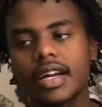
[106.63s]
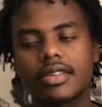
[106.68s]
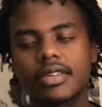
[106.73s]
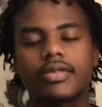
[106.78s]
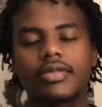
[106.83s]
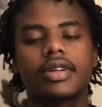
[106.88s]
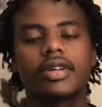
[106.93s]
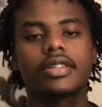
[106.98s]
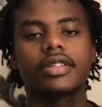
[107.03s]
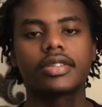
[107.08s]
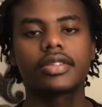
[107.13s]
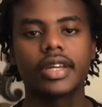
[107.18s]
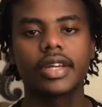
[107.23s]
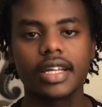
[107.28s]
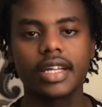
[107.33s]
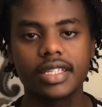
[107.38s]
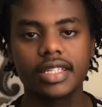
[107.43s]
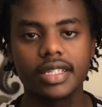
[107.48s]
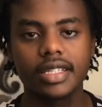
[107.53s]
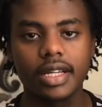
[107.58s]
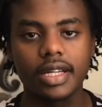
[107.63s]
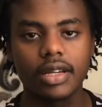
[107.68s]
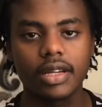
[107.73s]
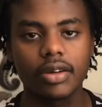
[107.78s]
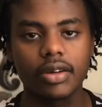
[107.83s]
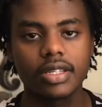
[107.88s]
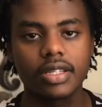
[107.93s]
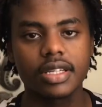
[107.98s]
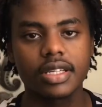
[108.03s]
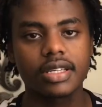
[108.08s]
who want to get
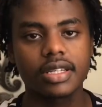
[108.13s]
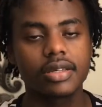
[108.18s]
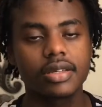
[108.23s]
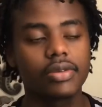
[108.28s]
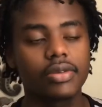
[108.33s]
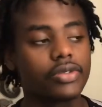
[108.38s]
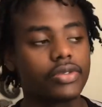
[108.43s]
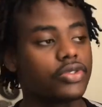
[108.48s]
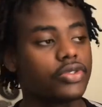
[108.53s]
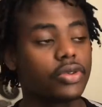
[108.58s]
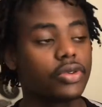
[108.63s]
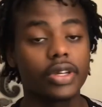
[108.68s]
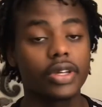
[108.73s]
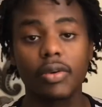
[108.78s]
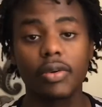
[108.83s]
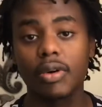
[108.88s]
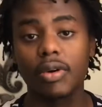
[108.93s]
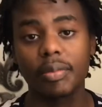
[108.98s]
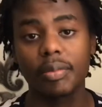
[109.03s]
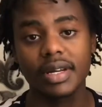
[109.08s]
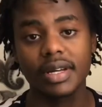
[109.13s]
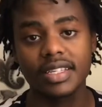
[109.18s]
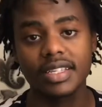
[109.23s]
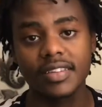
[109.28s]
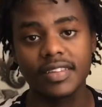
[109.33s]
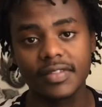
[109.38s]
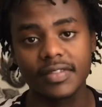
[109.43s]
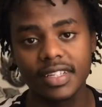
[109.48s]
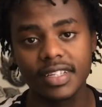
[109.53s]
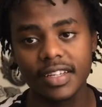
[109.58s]
dreadlocks is ujue utakuwa perceived
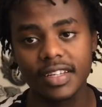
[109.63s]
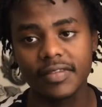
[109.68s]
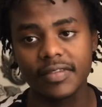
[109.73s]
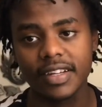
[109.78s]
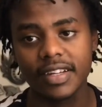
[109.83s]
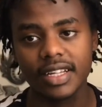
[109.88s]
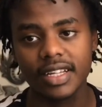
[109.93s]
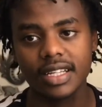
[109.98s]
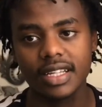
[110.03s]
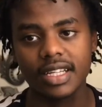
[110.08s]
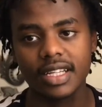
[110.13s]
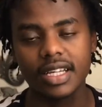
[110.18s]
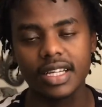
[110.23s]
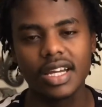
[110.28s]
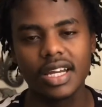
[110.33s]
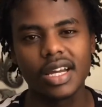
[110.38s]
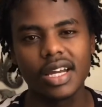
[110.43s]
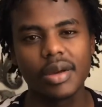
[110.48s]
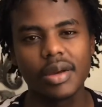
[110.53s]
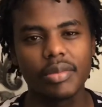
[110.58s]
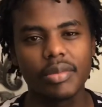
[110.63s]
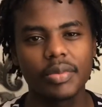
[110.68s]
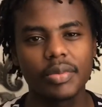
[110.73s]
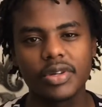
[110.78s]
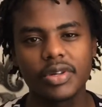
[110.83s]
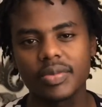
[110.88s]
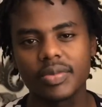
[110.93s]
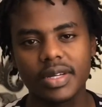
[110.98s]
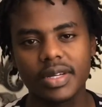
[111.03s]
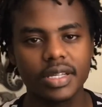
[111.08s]
differently. People's
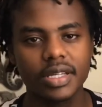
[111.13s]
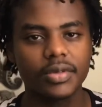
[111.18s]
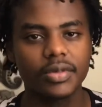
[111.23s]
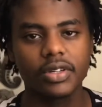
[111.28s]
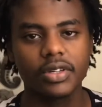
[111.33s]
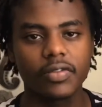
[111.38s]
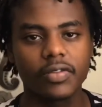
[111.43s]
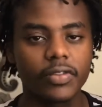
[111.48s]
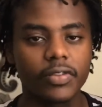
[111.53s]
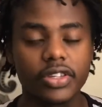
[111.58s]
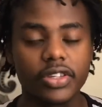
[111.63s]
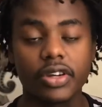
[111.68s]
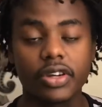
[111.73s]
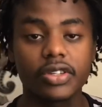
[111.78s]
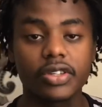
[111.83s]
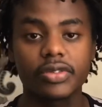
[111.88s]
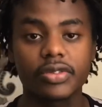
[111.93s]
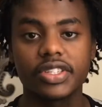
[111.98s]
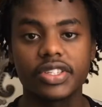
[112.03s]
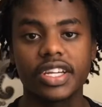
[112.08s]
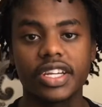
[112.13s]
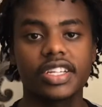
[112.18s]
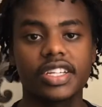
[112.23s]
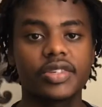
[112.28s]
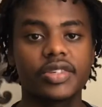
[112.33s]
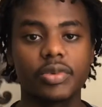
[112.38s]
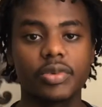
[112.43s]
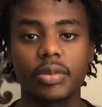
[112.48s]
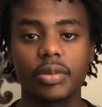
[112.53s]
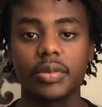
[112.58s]
perception of it is going to change
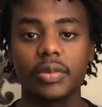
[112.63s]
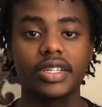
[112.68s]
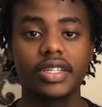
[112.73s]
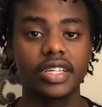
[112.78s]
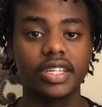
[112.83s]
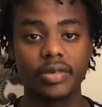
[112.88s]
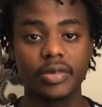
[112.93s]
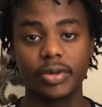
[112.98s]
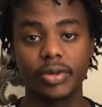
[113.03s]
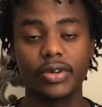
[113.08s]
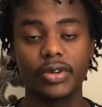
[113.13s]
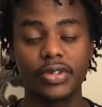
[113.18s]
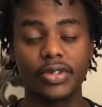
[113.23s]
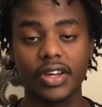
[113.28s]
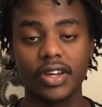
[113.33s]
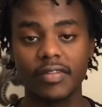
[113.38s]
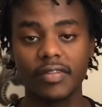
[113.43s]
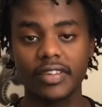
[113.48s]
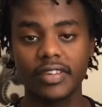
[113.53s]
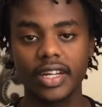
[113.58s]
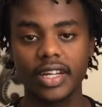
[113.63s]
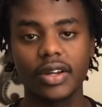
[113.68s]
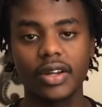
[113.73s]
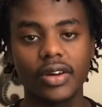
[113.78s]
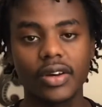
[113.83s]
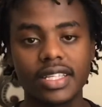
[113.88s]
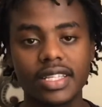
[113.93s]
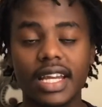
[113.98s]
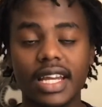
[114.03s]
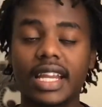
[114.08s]
probably just because you have dreadlocks,
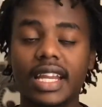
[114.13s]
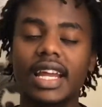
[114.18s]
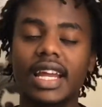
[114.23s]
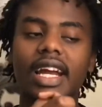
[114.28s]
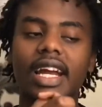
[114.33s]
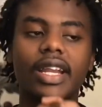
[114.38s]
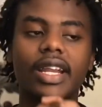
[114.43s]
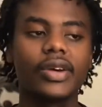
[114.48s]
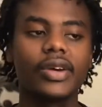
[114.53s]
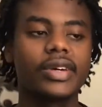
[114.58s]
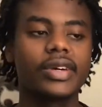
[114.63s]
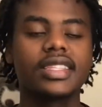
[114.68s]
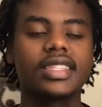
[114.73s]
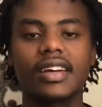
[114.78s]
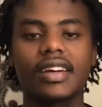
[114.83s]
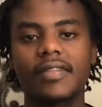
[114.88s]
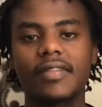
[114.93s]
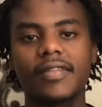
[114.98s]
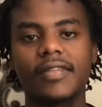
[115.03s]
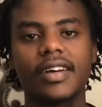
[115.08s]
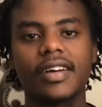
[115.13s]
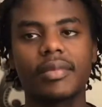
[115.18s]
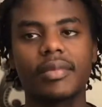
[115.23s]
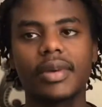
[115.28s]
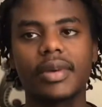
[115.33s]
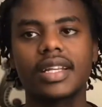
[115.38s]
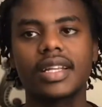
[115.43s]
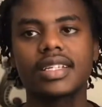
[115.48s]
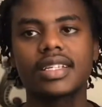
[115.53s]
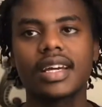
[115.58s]
and I know it's unfair, but